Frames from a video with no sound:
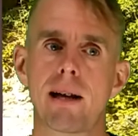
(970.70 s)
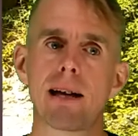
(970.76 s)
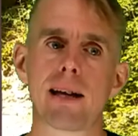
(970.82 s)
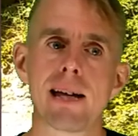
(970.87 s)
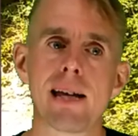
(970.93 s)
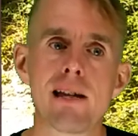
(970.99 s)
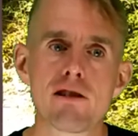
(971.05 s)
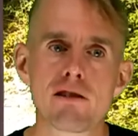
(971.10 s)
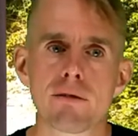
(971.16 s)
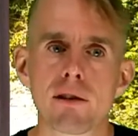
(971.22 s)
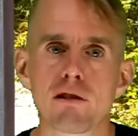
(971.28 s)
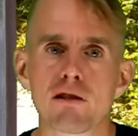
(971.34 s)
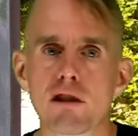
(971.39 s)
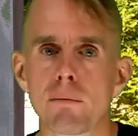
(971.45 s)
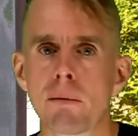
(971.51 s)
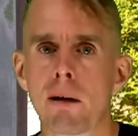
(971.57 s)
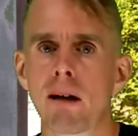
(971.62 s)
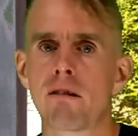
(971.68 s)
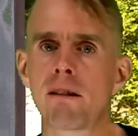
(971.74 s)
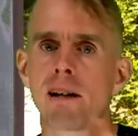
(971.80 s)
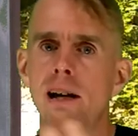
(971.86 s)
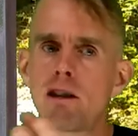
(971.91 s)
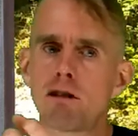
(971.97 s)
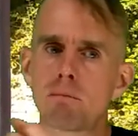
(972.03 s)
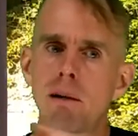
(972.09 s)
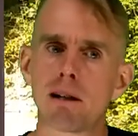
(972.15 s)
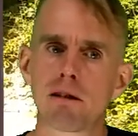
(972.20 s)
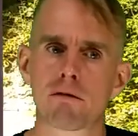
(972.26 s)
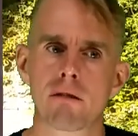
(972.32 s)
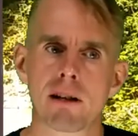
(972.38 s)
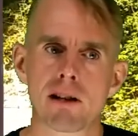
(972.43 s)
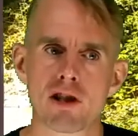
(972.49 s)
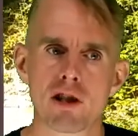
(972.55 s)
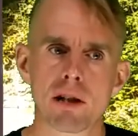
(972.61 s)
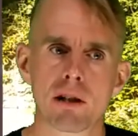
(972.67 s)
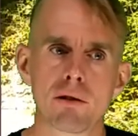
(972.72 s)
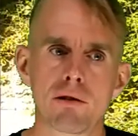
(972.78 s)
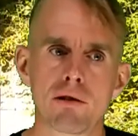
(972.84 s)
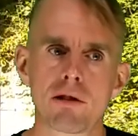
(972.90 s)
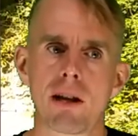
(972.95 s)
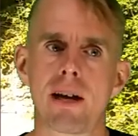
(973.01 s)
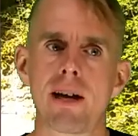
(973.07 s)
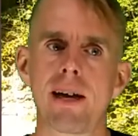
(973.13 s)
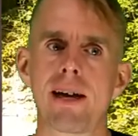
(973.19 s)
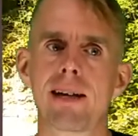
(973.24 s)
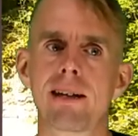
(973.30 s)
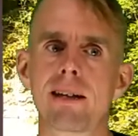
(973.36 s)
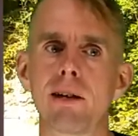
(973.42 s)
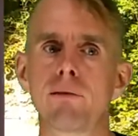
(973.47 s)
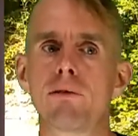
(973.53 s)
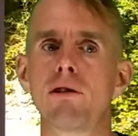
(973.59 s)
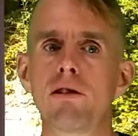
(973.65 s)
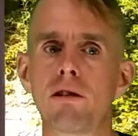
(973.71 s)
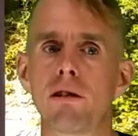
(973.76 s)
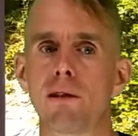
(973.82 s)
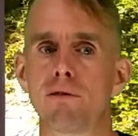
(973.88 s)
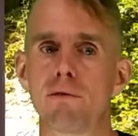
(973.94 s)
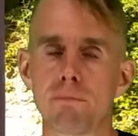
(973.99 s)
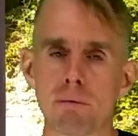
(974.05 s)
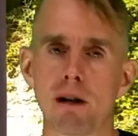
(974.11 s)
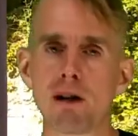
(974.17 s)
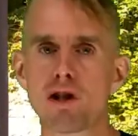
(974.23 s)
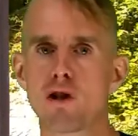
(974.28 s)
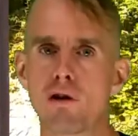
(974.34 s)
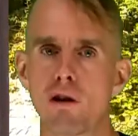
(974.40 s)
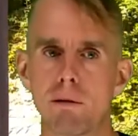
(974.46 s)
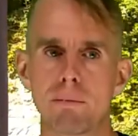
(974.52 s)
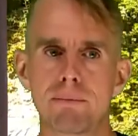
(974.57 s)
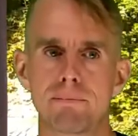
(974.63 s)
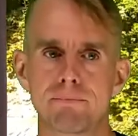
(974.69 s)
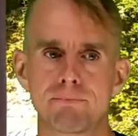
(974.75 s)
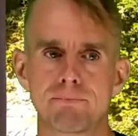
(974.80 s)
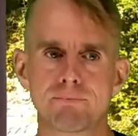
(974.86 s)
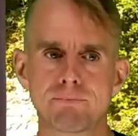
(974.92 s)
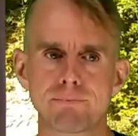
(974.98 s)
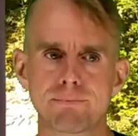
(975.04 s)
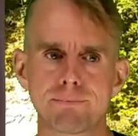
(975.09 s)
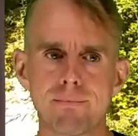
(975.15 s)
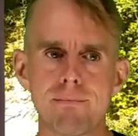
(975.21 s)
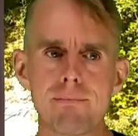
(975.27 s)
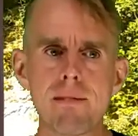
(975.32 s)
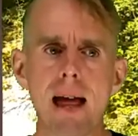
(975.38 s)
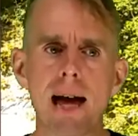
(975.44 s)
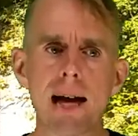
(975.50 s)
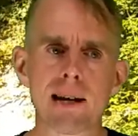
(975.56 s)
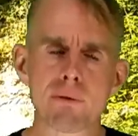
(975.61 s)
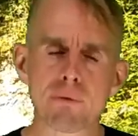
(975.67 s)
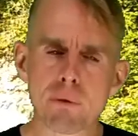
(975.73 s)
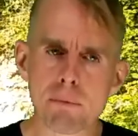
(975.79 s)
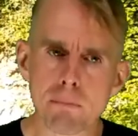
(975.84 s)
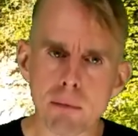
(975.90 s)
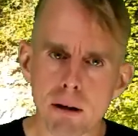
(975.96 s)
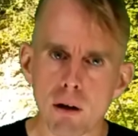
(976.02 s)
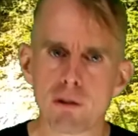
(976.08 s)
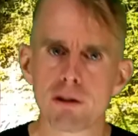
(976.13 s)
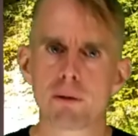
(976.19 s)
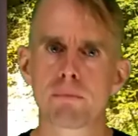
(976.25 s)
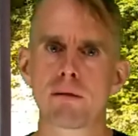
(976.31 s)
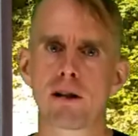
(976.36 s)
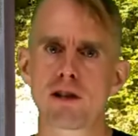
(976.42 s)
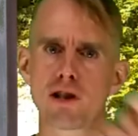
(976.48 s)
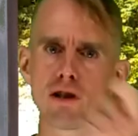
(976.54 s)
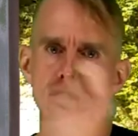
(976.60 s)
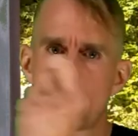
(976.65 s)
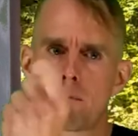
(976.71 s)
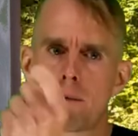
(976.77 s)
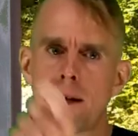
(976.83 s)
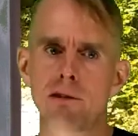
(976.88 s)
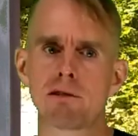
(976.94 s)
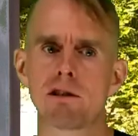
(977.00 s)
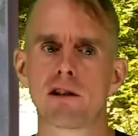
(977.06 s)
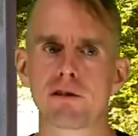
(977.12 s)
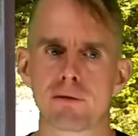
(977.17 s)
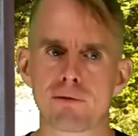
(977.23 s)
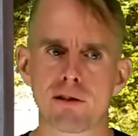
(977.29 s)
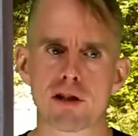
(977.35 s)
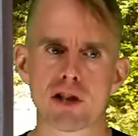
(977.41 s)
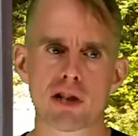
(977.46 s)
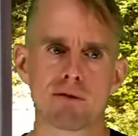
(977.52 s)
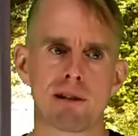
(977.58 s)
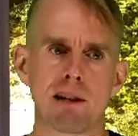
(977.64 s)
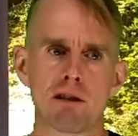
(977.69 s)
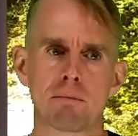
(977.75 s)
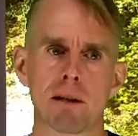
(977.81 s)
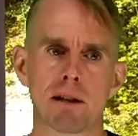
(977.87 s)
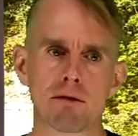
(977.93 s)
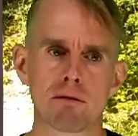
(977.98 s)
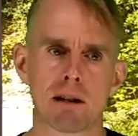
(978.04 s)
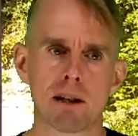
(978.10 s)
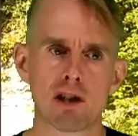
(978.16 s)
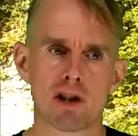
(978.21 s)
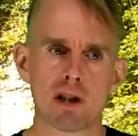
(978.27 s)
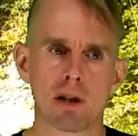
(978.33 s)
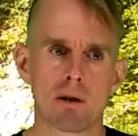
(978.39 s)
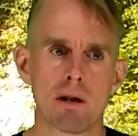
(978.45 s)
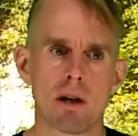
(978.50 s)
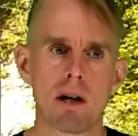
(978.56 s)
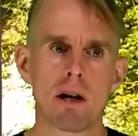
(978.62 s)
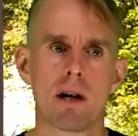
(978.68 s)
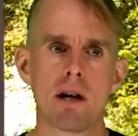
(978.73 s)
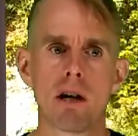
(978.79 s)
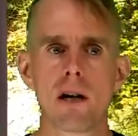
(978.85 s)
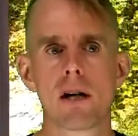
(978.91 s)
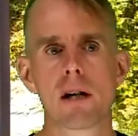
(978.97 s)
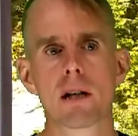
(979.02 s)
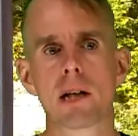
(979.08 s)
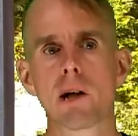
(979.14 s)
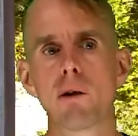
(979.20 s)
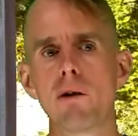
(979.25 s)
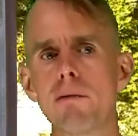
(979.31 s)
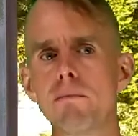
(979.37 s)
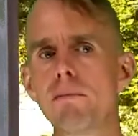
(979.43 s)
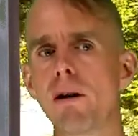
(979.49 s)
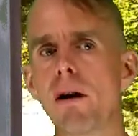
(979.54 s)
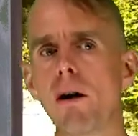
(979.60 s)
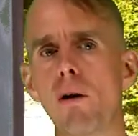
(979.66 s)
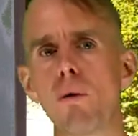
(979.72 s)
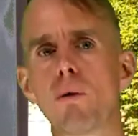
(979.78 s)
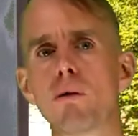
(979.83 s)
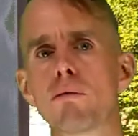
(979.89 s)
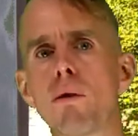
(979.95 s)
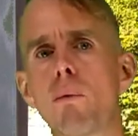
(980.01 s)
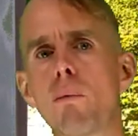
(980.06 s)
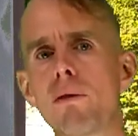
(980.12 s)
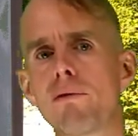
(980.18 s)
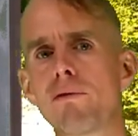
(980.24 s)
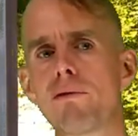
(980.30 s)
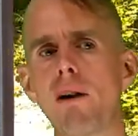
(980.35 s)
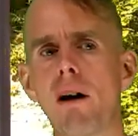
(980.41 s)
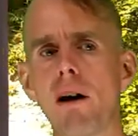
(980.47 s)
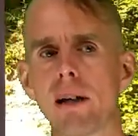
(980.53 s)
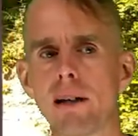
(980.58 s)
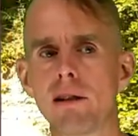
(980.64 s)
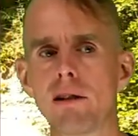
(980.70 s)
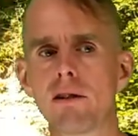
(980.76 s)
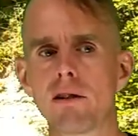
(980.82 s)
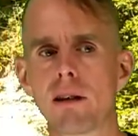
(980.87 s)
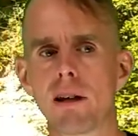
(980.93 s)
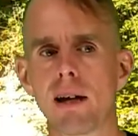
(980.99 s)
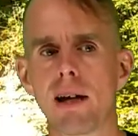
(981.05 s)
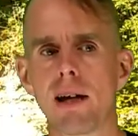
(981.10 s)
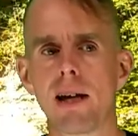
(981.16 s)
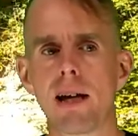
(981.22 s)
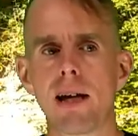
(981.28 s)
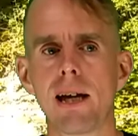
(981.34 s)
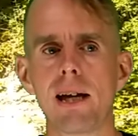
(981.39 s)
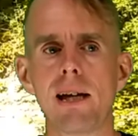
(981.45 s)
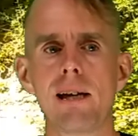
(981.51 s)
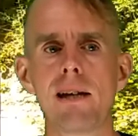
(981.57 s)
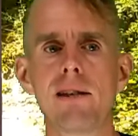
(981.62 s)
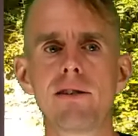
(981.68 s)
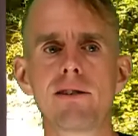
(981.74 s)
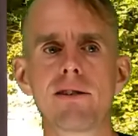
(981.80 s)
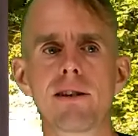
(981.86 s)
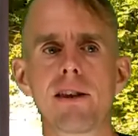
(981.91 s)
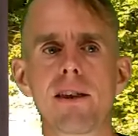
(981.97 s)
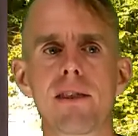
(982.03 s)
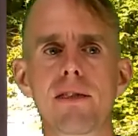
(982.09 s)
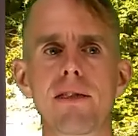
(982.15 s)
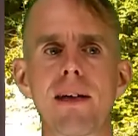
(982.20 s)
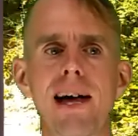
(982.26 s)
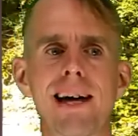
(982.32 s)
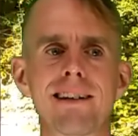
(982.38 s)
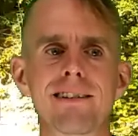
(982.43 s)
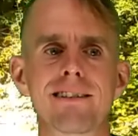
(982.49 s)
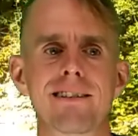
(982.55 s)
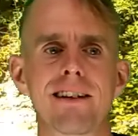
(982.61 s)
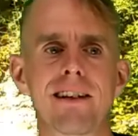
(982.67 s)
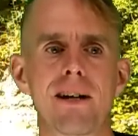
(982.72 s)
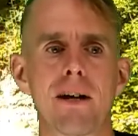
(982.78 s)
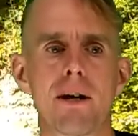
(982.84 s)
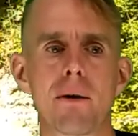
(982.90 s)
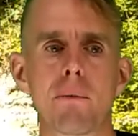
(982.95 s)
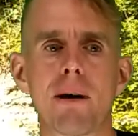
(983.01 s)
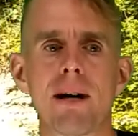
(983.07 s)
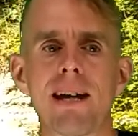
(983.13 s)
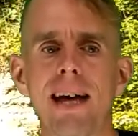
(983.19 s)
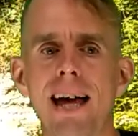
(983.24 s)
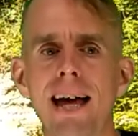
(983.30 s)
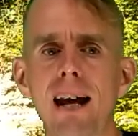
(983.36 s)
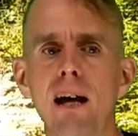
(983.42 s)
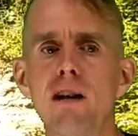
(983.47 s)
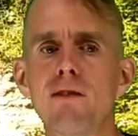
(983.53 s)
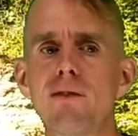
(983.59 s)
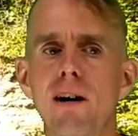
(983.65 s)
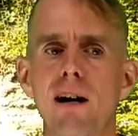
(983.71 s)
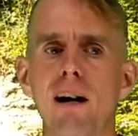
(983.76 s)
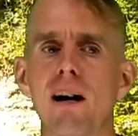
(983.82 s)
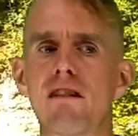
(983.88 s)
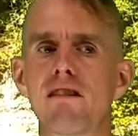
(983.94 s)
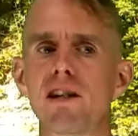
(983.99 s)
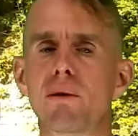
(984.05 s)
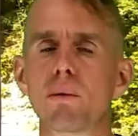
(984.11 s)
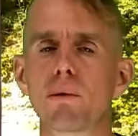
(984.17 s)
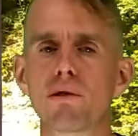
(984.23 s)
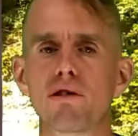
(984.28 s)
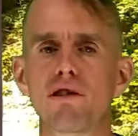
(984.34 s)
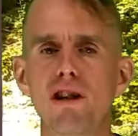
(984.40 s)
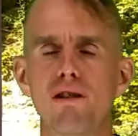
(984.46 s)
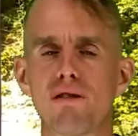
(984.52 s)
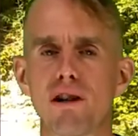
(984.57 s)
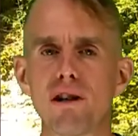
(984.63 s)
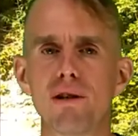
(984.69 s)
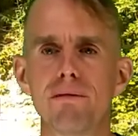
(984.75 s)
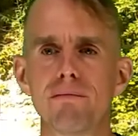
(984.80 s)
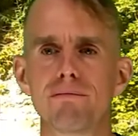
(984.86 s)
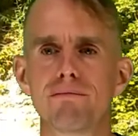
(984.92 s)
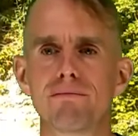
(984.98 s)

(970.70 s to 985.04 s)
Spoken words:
Each of those capillary aspect ratios gives us a different pressure drop. And if we plot the pressure drop out as a function of aspect ratio, lo and behold, what we find is that when L over R equals 0,